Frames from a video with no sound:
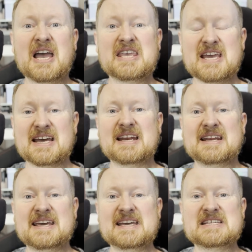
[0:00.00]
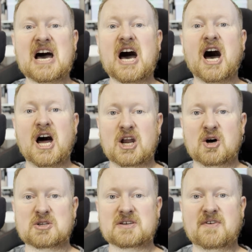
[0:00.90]
you're going to need a
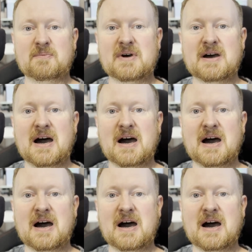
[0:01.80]
lot of them.